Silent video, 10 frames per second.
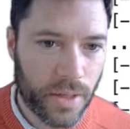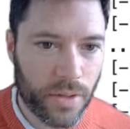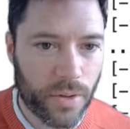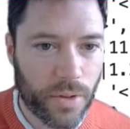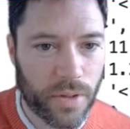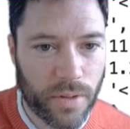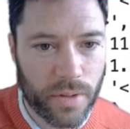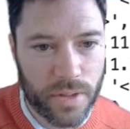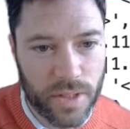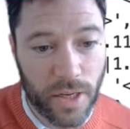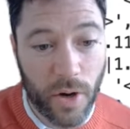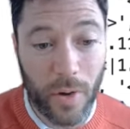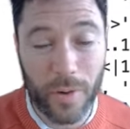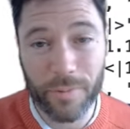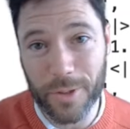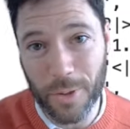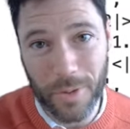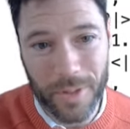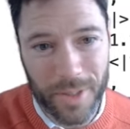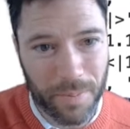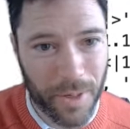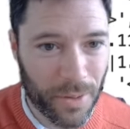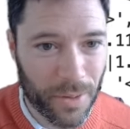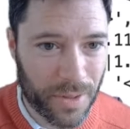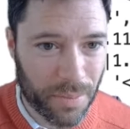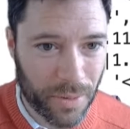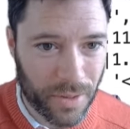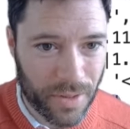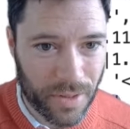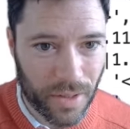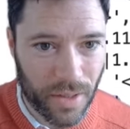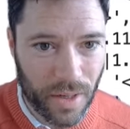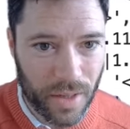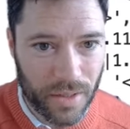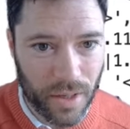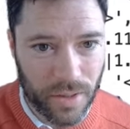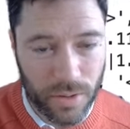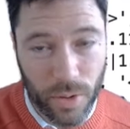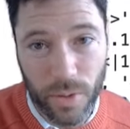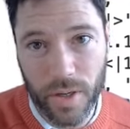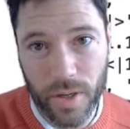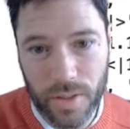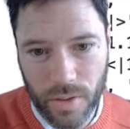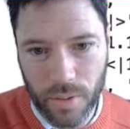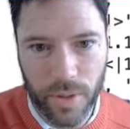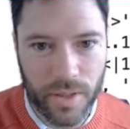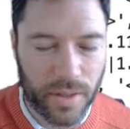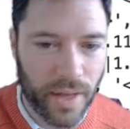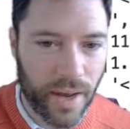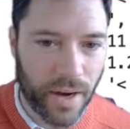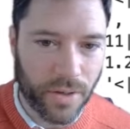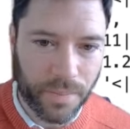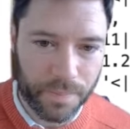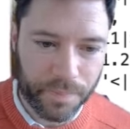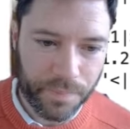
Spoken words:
You can see all of the tokens by going to processor.tokenizer and printing that out.